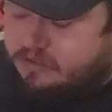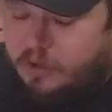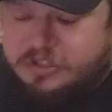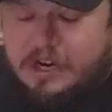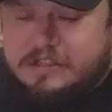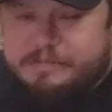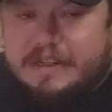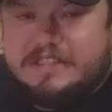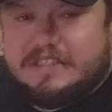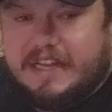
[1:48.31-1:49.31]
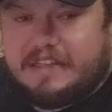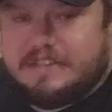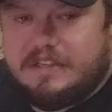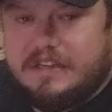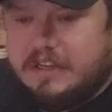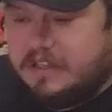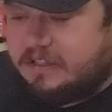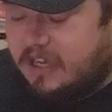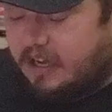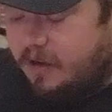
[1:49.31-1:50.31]
store charges about $6.
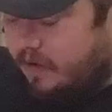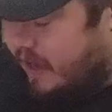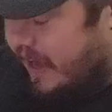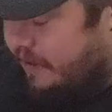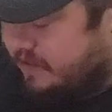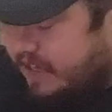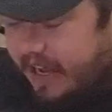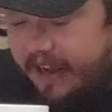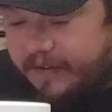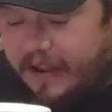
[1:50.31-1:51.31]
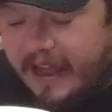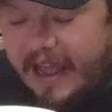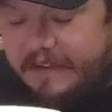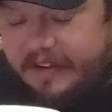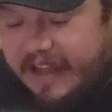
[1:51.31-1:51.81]
So I would say, I haven't